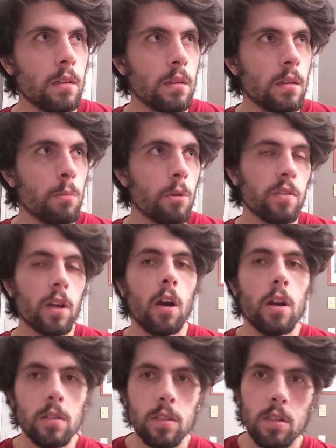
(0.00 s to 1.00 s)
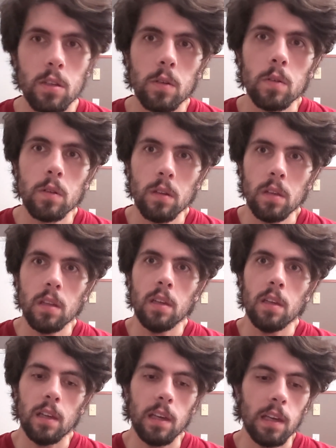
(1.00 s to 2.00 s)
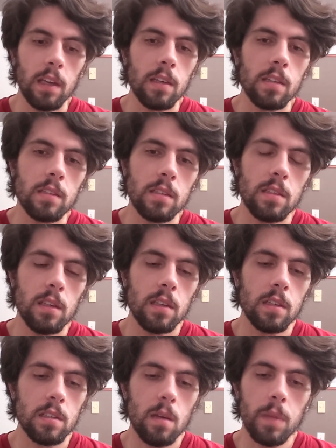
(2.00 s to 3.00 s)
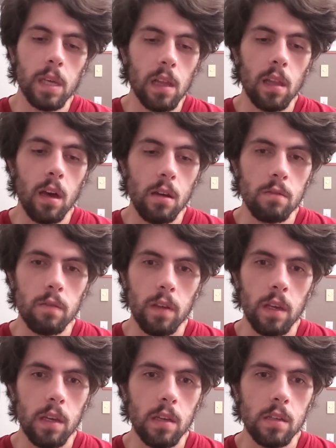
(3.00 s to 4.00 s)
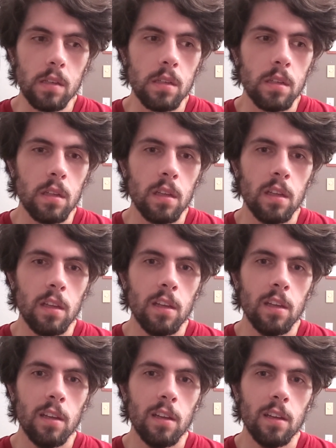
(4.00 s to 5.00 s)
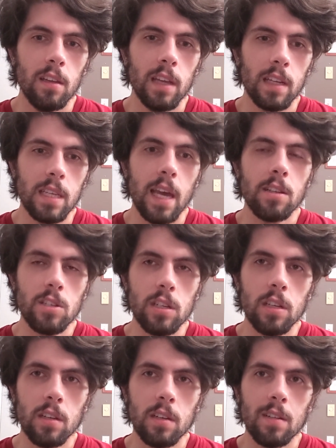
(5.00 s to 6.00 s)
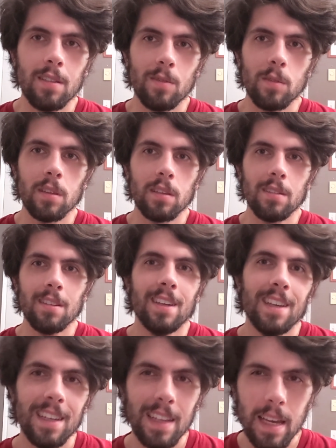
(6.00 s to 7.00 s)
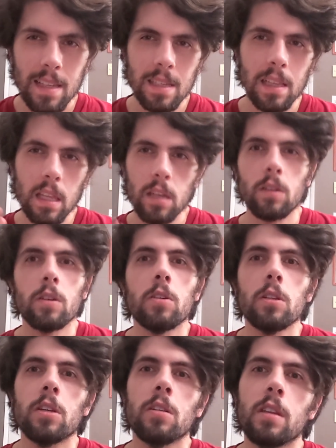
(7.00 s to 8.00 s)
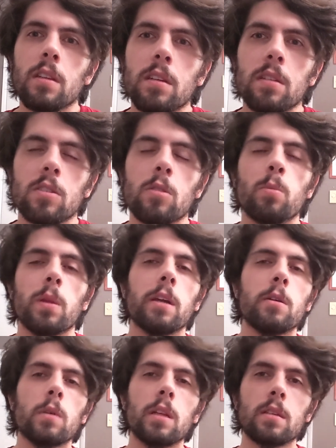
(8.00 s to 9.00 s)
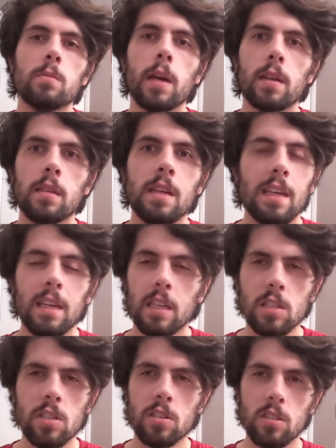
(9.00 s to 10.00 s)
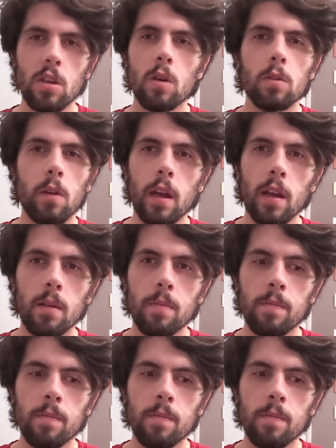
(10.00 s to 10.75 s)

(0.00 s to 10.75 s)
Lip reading: number of cards too is something I love, and that tension when it ends a little earlier than a certain player will expect is just so great.